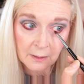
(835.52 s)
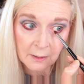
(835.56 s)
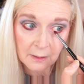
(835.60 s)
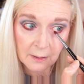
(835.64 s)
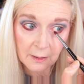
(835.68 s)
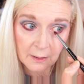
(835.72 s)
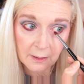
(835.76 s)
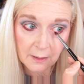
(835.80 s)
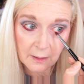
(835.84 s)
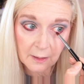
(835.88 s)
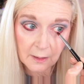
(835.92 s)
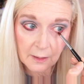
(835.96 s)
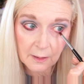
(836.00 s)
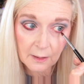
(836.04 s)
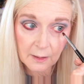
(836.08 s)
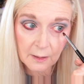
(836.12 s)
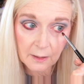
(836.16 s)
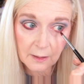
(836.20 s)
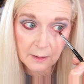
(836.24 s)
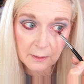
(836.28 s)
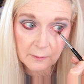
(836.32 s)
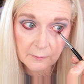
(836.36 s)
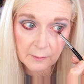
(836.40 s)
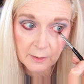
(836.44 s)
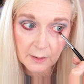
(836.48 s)
Like,
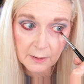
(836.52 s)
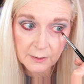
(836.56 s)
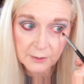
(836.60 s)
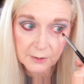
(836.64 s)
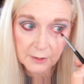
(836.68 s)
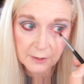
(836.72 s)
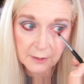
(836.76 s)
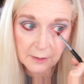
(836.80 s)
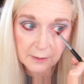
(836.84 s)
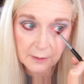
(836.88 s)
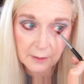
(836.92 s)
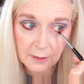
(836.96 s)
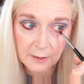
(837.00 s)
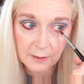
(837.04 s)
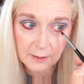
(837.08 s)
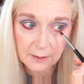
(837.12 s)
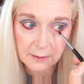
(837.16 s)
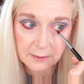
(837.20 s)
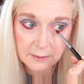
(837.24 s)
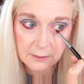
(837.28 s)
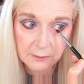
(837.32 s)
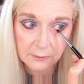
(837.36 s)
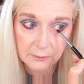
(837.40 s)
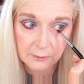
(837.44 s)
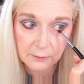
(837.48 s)
I've heard you
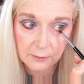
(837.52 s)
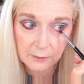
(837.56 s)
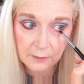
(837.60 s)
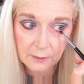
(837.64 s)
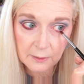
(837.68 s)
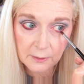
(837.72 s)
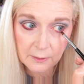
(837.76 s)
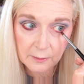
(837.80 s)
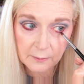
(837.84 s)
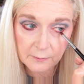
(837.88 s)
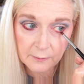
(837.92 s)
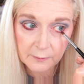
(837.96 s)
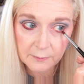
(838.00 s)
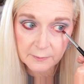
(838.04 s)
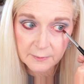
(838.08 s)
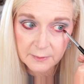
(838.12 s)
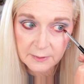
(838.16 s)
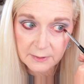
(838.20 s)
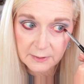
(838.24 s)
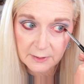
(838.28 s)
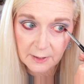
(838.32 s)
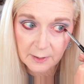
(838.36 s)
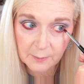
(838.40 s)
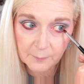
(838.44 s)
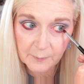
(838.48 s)
guys, or I've
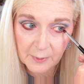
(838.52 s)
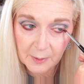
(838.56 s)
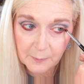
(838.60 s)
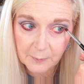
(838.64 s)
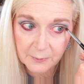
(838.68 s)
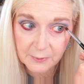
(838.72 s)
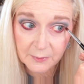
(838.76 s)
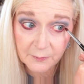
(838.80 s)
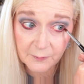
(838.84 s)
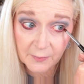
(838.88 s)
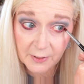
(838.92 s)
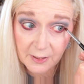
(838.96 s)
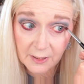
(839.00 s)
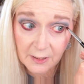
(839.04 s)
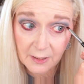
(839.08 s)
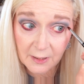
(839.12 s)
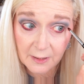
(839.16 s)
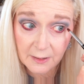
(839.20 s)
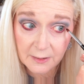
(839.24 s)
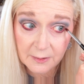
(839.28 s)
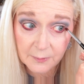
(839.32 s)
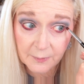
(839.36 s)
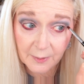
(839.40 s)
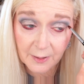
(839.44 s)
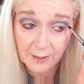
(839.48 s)
seen people's
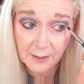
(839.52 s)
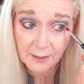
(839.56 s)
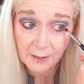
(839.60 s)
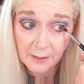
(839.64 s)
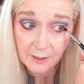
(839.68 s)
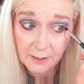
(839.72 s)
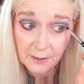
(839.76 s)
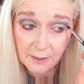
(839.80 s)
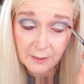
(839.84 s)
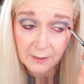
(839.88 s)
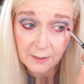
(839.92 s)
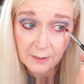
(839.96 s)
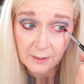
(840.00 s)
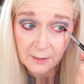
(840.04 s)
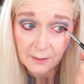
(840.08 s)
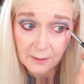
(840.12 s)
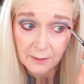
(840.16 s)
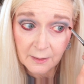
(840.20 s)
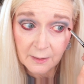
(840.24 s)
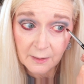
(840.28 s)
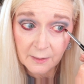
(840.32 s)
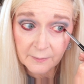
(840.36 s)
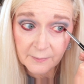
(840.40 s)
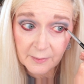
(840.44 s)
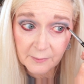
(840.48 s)
videos where
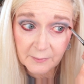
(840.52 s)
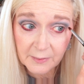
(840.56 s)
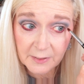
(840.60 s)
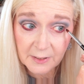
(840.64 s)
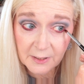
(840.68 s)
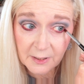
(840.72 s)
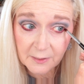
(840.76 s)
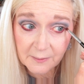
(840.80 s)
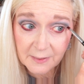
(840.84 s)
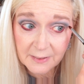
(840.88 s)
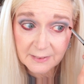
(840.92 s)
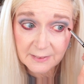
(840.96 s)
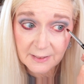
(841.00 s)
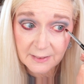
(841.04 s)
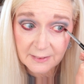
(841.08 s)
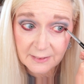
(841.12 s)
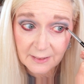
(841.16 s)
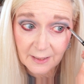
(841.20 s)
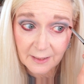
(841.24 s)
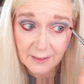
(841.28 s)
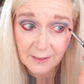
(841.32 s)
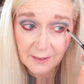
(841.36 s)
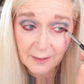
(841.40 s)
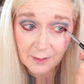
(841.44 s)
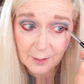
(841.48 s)
they're in the US, they
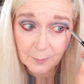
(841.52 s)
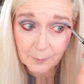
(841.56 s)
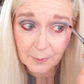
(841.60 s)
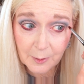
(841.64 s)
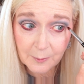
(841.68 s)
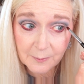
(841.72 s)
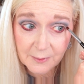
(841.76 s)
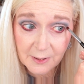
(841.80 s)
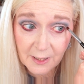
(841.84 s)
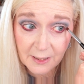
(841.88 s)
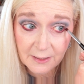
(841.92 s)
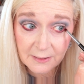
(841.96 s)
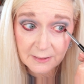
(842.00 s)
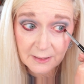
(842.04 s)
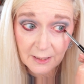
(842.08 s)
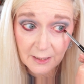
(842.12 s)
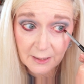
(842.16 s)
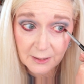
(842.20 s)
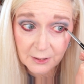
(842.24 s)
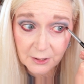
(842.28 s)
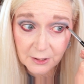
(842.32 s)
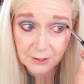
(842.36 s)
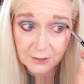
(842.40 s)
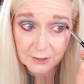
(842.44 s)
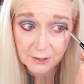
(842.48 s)
say ColourPop takes
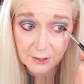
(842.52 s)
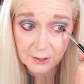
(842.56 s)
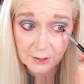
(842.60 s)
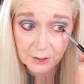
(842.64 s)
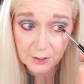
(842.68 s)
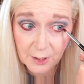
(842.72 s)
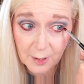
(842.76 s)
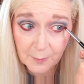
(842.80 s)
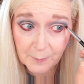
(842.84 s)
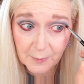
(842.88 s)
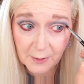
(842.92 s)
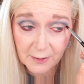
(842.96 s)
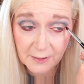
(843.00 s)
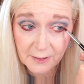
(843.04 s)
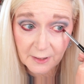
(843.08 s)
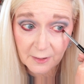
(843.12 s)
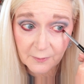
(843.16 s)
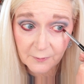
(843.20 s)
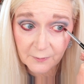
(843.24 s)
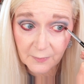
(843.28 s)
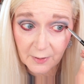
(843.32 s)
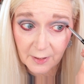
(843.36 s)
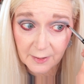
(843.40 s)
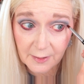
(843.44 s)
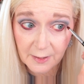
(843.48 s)
ages to ship. I
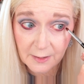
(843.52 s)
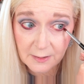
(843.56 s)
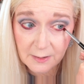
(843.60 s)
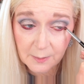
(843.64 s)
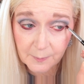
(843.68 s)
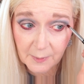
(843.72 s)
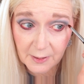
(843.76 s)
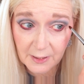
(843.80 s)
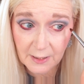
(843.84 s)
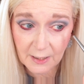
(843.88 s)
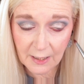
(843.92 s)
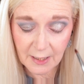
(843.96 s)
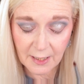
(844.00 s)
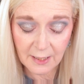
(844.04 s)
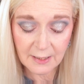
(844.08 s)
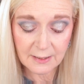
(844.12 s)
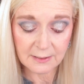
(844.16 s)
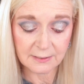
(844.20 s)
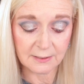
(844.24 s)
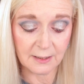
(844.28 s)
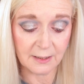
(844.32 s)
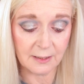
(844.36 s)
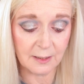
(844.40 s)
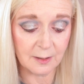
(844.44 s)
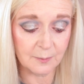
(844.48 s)
don't find that to be the case.
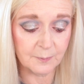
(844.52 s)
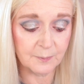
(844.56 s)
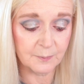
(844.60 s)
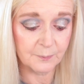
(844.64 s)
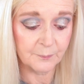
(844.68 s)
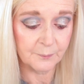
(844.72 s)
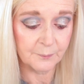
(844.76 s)
They come